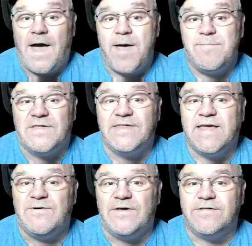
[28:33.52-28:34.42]
I'm a
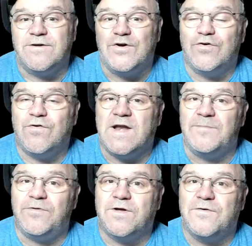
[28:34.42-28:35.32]
serious,
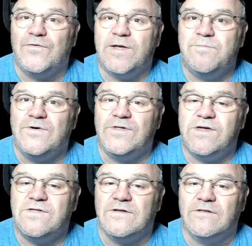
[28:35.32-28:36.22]
incredible career
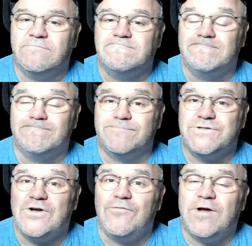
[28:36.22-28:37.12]
musician,
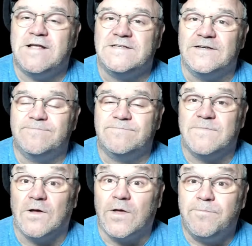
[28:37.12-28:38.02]
songwriter
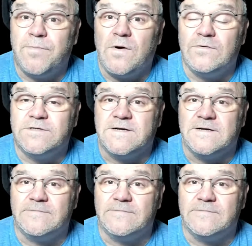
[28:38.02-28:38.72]
and composer.